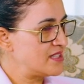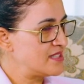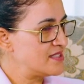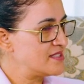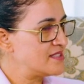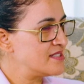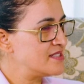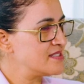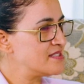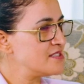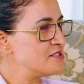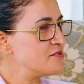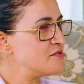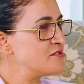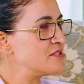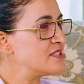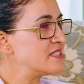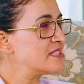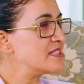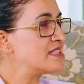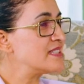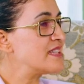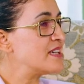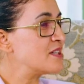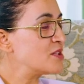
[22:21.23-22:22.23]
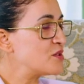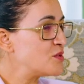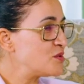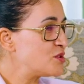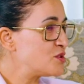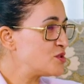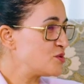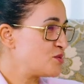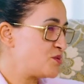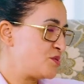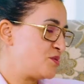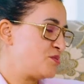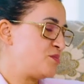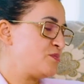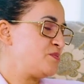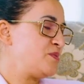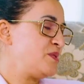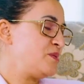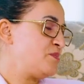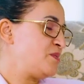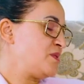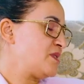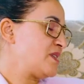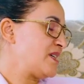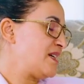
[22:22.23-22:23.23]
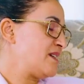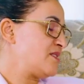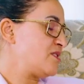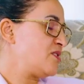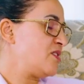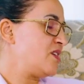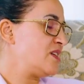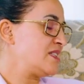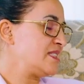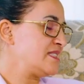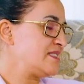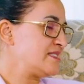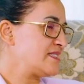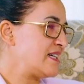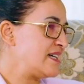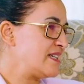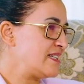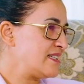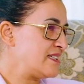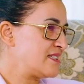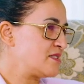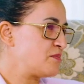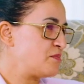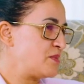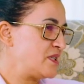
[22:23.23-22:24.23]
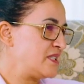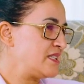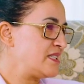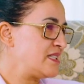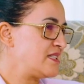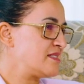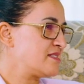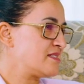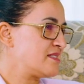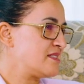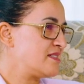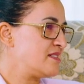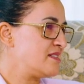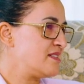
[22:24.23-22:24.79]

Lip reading: It's a different language, where people can call it dialect, but it is a